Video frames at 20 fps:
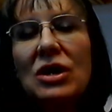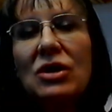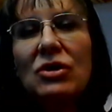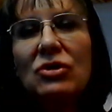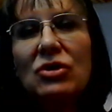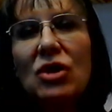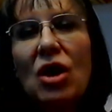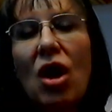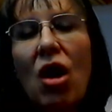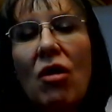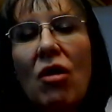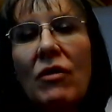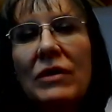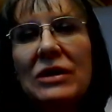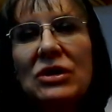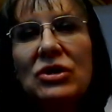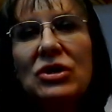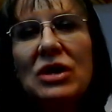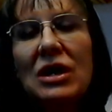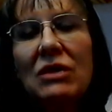And you should
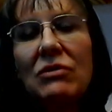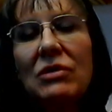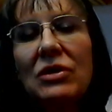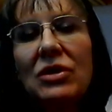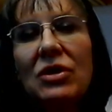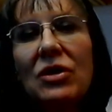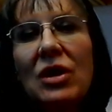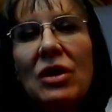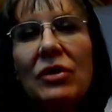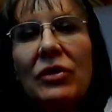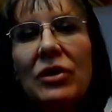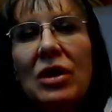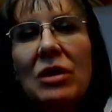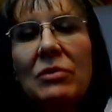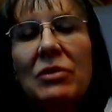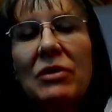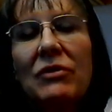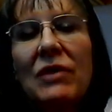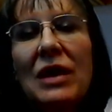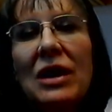always check with your
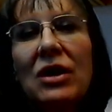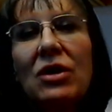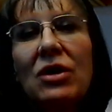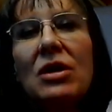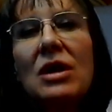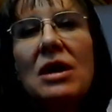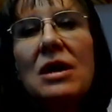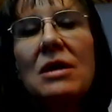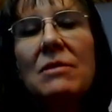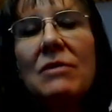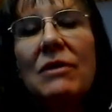healthcare provider